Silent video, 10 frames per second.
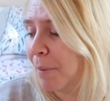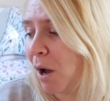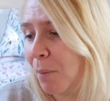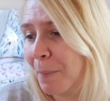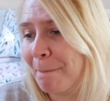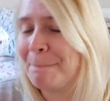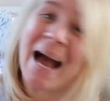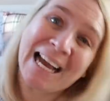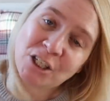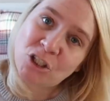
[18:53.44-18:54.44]
But I will be
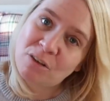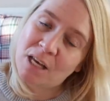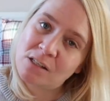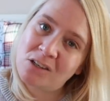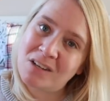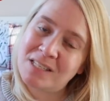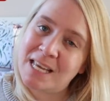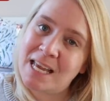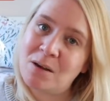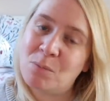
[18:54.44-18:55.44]
back in
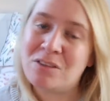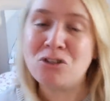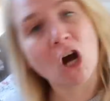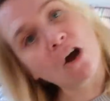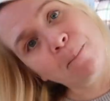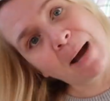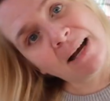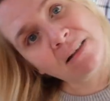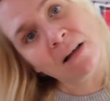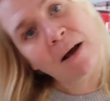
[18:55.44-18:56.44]
2019 with tote
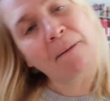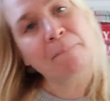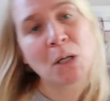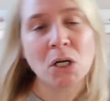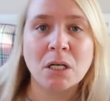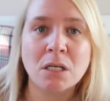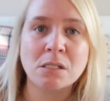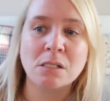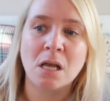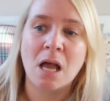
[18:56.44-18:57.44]
bags,
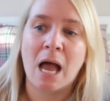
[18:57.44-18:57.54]
mugs,